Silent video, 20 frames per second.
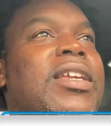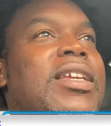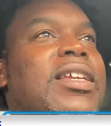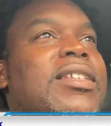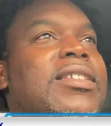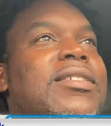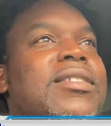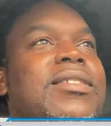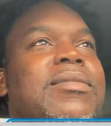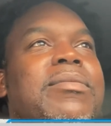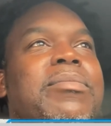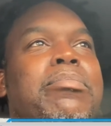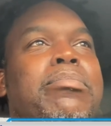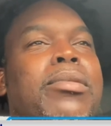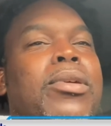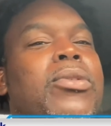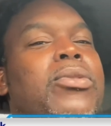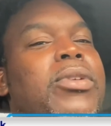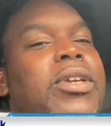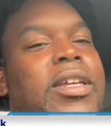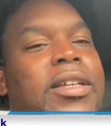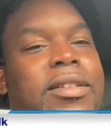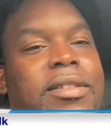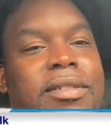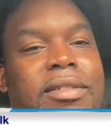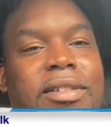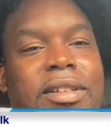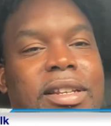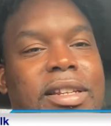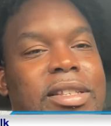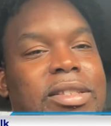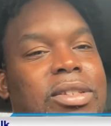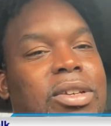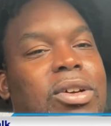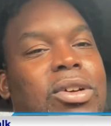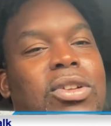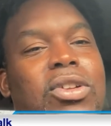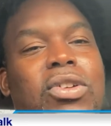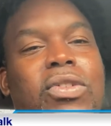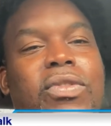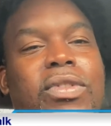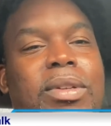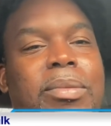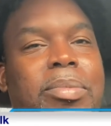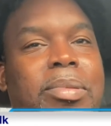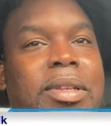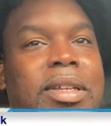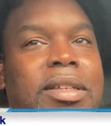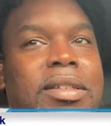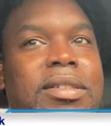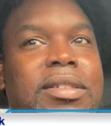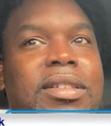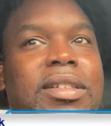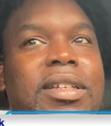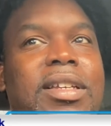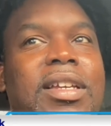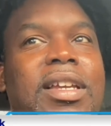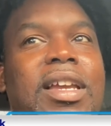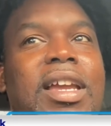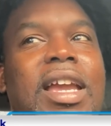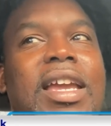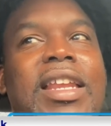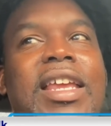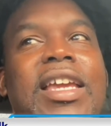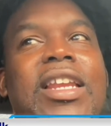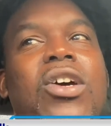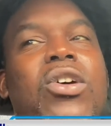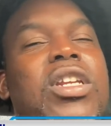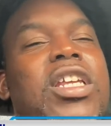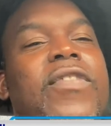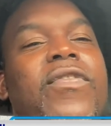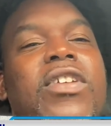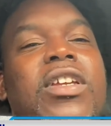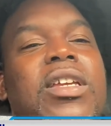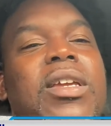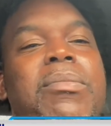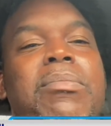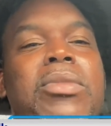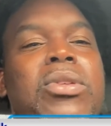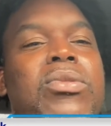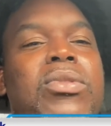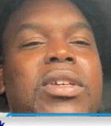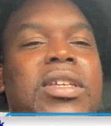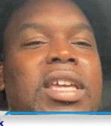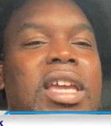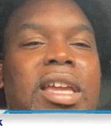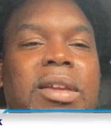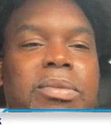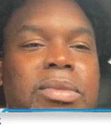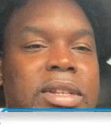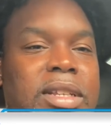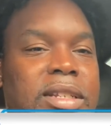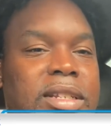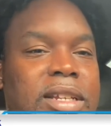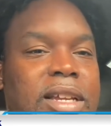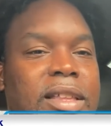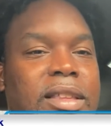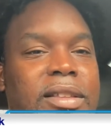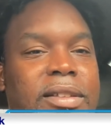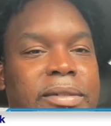is broken and it's all over the place. And they don't even communicate with each other.